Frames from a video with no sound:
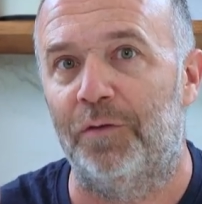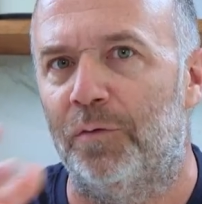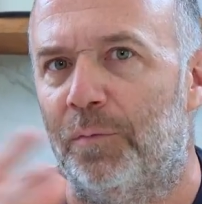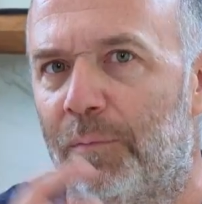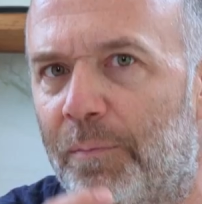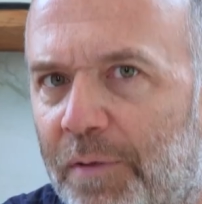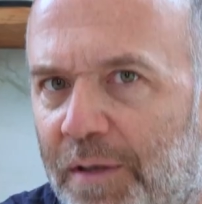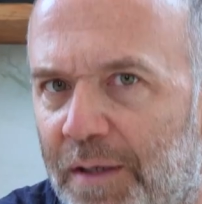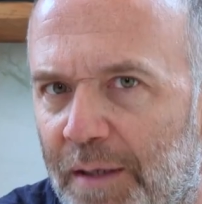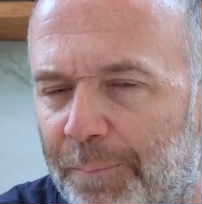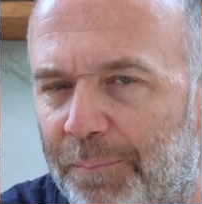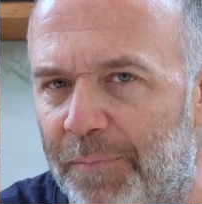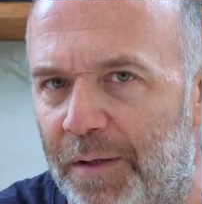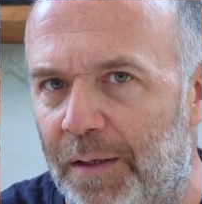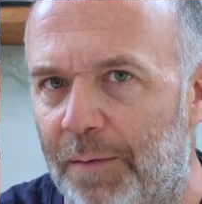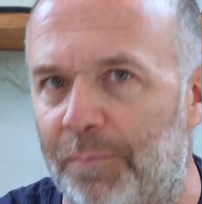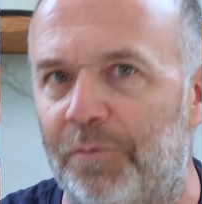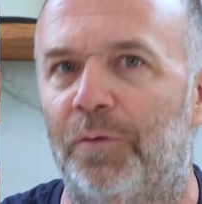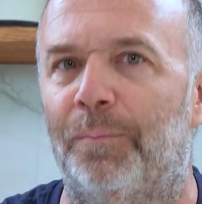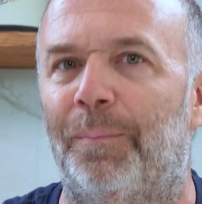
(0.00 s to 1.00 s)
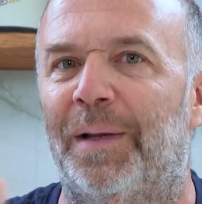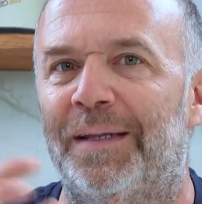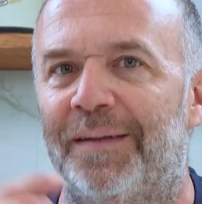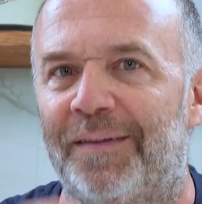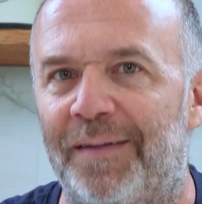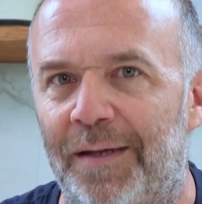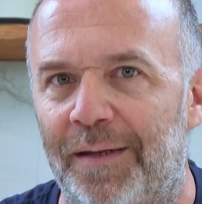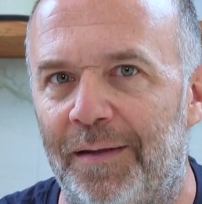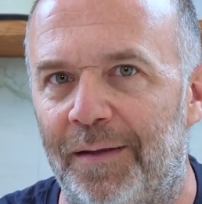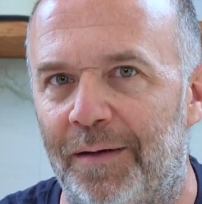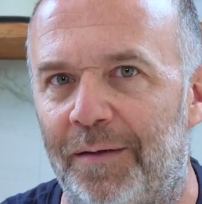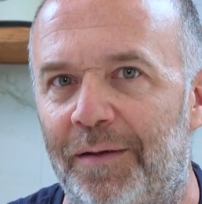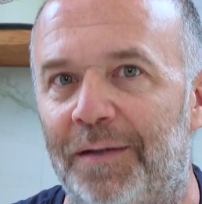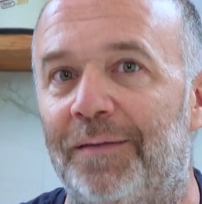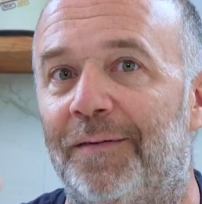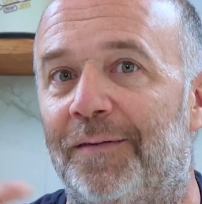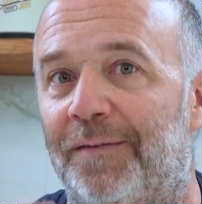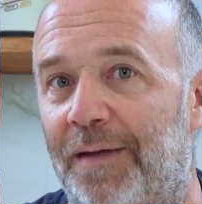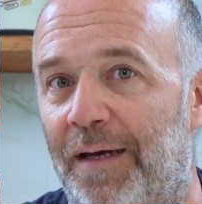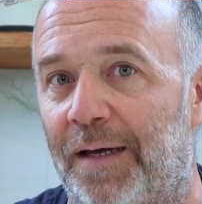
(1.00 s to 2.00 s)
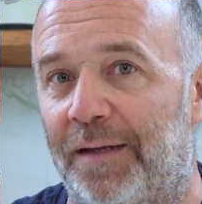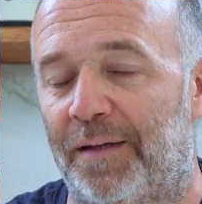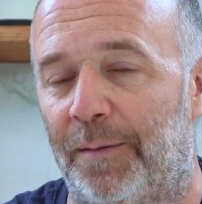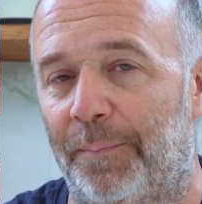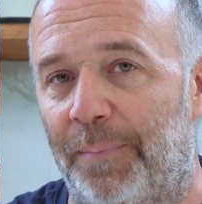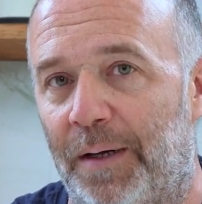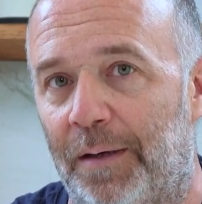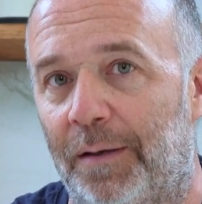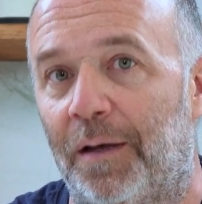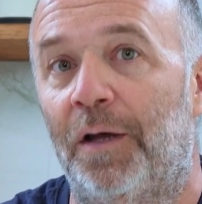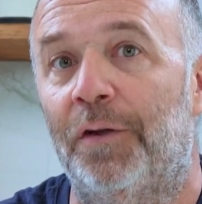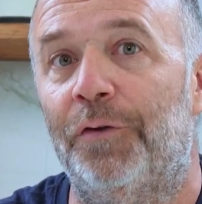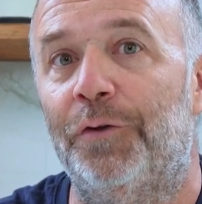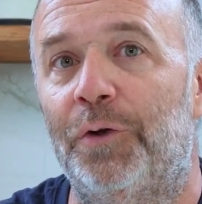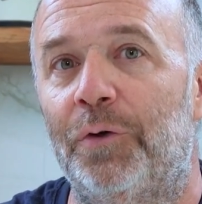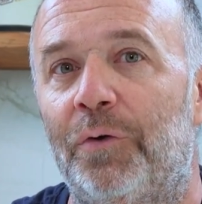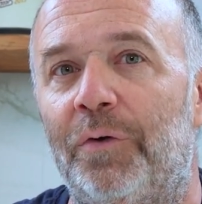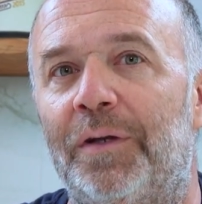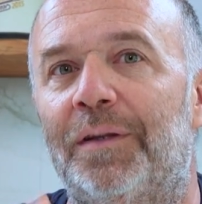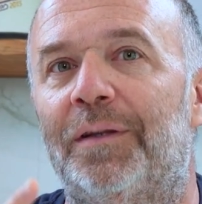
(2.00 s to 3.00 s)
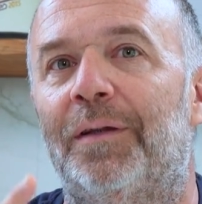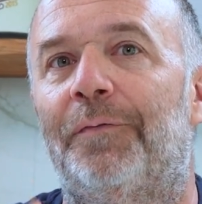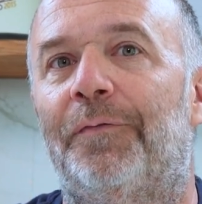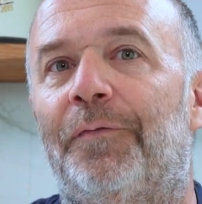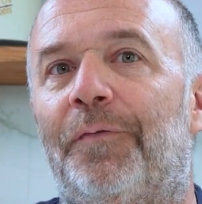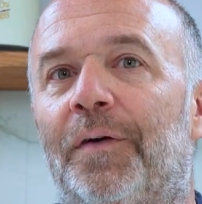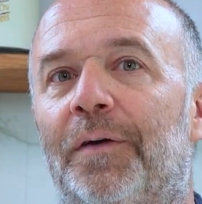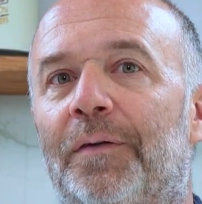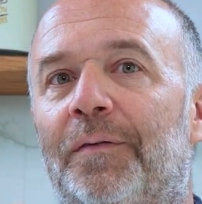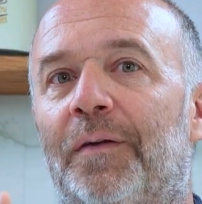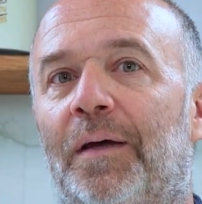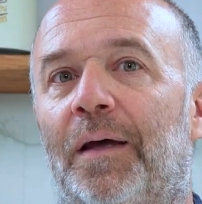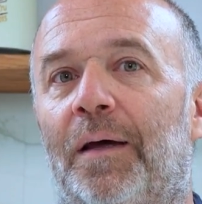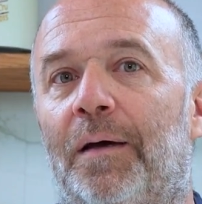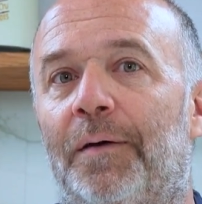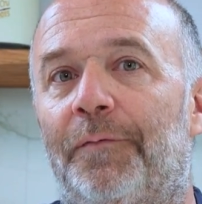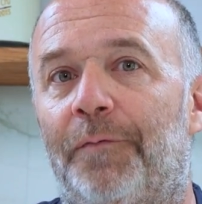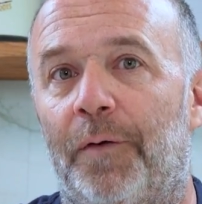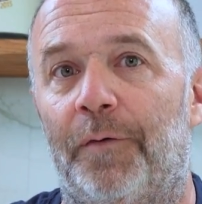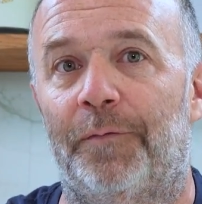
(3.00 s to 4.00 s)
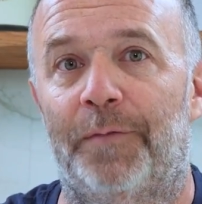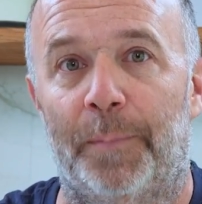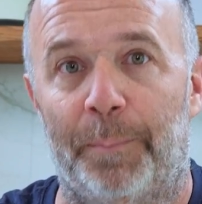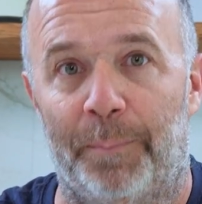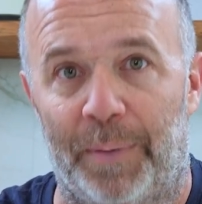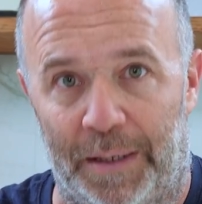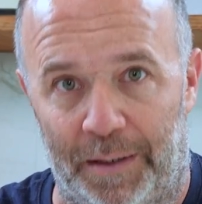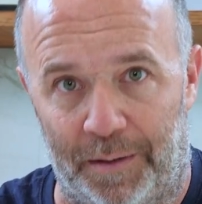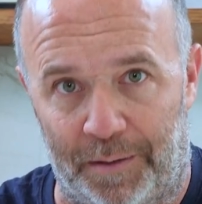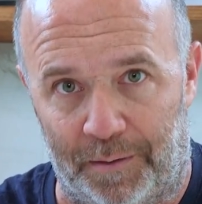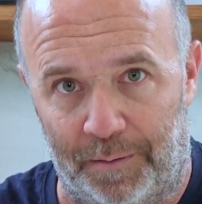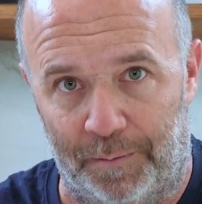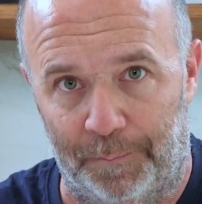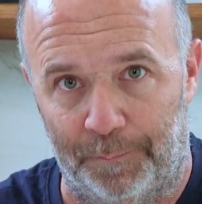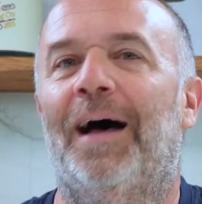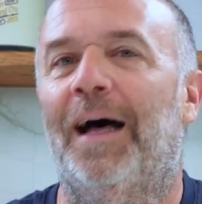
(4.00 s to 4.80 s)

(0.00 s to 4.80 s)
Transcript: to keep them to maintain them inside the bag during the first half of the bake.